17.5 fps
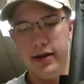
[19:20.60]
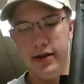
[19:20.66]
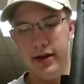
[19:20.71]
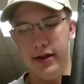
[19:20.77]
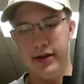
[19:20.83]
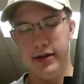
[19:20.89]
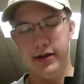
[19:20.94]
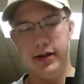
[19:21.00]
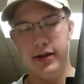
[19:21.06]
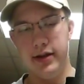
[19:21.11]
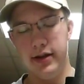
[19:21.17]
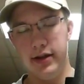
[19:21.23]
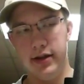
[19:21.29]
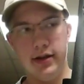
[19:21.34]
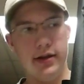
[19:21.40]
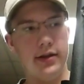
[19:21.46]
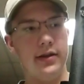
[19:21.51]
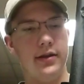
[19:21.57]
This
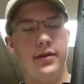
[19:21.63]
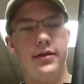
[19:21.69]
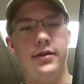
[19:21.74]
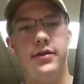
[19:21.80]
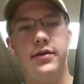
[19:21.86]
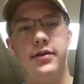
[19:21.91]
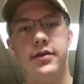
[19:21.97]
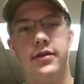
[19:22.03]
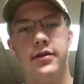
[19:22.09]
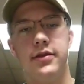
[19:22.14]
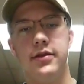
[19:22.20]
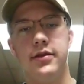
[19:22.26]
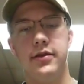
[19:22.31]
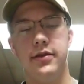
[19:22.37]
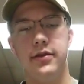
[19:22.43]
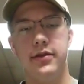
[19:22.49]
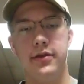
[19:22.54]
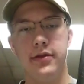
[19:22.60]
is,
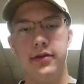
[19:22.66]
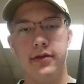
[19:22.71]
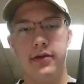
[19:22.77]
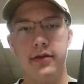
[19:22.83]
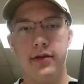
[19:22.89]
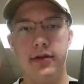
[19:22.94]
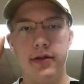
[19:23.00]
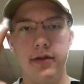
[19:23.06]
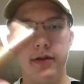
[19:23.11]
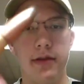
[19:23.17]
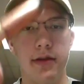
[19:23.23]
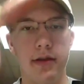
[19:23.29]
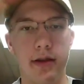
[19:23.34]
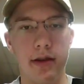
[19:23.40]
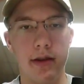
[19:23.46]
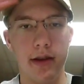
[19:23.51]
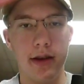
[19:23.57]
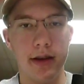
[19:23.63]

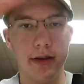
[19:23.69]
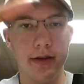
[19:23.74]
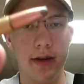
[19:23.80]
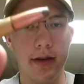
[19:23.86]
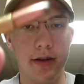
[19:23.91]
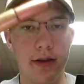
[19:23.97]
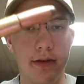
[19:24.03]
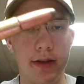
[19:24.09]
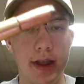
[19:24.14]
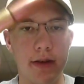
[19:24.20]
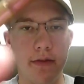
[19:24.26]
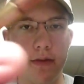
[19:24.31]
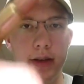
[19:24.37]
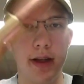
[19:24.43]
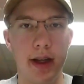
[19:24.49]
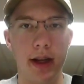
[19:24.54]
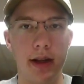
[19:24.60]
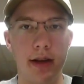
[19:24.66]
and like I said,
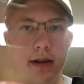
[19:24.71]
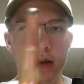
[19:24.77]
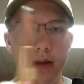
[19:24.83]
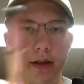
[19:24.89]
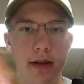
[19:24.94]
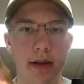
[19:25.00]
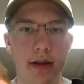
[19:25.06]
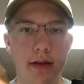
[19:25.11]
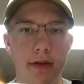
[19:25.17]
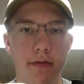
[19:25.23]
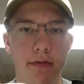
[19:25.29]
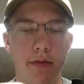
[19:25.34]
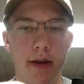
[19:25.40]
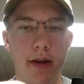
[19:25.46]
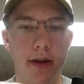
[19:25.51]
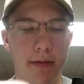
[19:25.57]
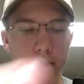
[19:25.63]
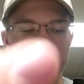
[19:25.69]
270
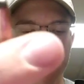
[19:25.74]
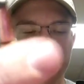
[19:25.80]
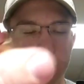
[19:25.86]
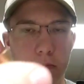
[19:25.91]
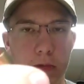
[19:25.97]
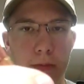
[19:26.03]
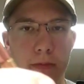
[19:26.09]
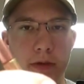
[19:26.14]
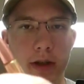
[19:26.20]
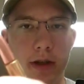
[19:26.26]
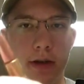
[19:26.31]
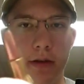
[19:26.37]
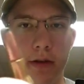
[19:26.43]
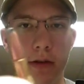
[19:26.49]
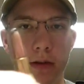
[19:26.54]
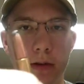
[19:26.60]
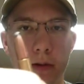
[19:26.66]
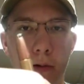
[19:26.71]
Remington
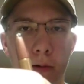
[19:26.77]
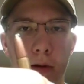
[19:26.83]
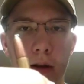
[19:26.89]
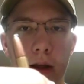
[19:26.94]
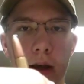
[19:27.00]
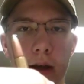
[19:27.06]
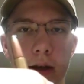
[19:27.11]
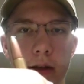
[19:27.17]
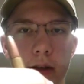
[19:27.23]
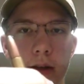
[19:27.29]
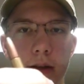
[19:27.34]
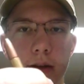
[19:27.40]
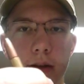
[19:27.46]
core lock,